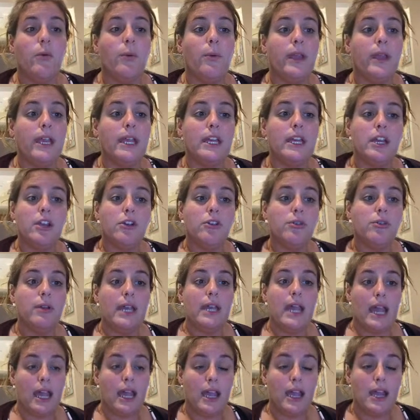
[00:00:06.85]
we can
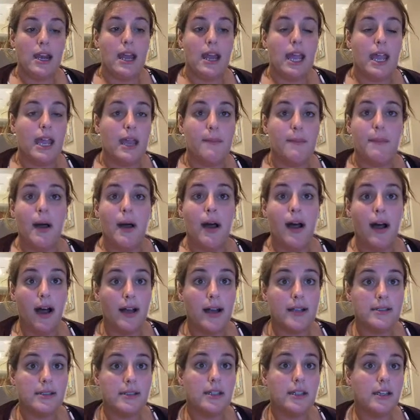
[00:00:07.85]
create a
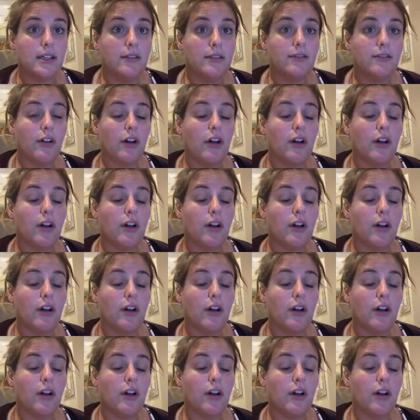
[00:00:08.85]
positive